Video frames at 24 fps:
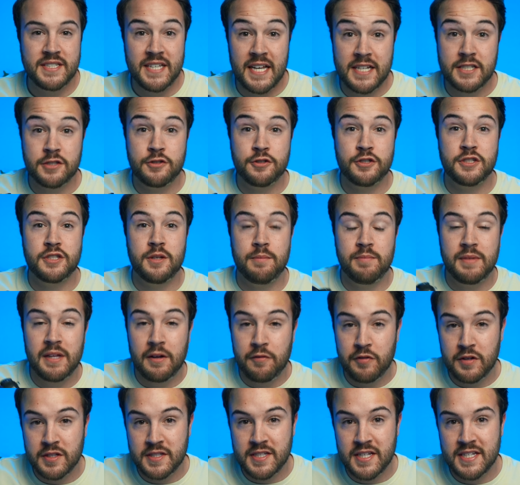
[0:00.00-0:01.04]
yes, there's some
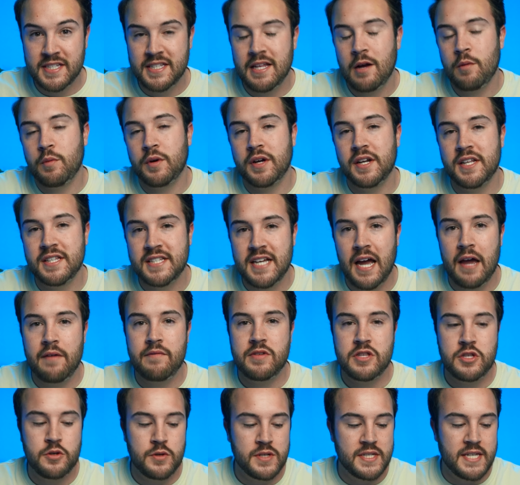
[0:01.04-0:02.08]
differences that we're gonna dive
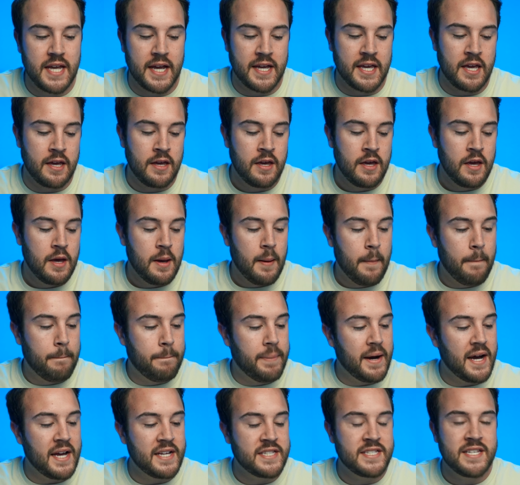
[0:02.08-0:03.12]
into a second,
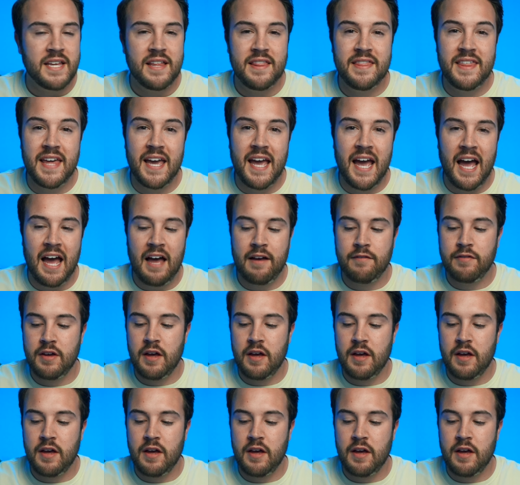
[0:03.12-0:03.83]
but they have